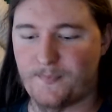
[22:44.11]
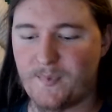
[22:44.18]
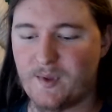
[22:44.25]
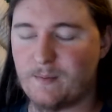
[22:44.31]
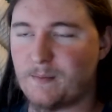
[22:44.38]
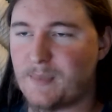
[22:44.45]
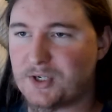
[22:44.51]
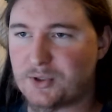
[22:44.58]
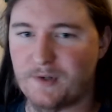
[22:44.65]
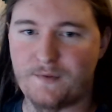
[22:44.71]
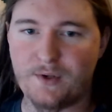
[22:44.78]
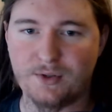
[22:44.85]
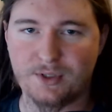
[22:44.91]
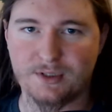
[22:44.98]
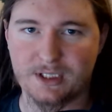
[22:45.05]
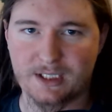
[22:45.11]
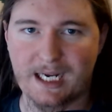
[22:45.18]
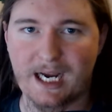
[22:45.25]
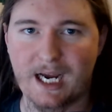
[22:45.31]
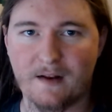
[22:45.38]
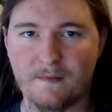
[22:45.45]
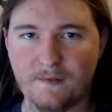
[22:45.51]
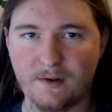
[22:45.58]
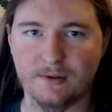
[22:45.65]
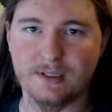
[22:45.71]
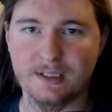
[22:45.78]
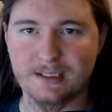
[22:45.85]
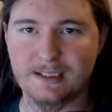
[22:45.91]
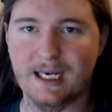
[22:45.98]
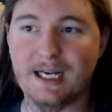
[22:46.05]
Metroid Fusion just kind of fell to
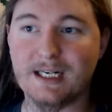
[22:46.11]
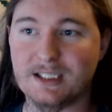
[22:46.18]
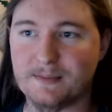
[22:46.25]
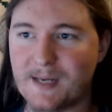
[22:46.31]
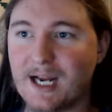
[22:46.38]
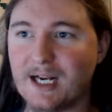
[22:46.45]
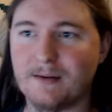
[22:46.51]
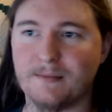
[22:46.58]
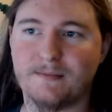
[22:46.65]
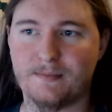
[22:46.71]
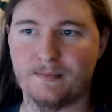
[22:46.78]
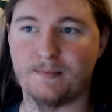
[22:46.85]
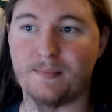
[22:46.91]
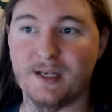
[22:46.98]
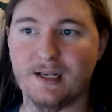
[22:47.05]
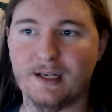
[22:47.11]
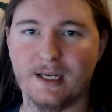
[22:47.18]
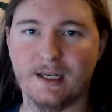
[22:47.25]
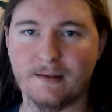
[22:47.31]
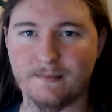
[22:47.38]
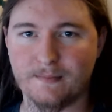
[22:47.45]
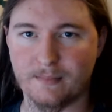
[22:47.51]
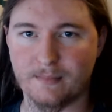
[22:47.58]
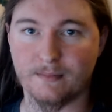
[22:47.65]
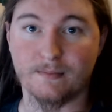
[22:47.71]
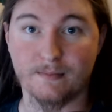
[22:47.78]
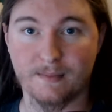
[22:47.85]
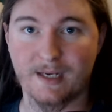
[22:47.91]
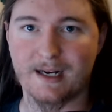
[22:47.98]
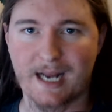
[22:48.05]
the side despite it being
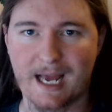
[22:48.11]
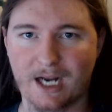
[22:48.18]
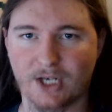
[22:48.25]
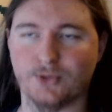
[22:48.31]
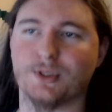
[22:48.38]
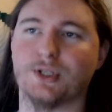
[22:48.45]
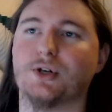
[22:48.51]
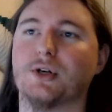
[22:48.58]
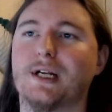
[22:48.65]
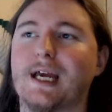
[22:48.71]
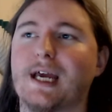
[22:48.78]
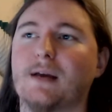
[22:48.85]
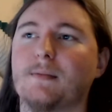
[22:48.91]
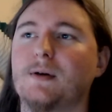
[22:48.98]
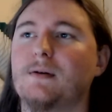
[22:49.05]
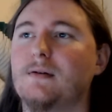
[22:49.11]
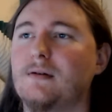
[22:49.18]
an actually good game.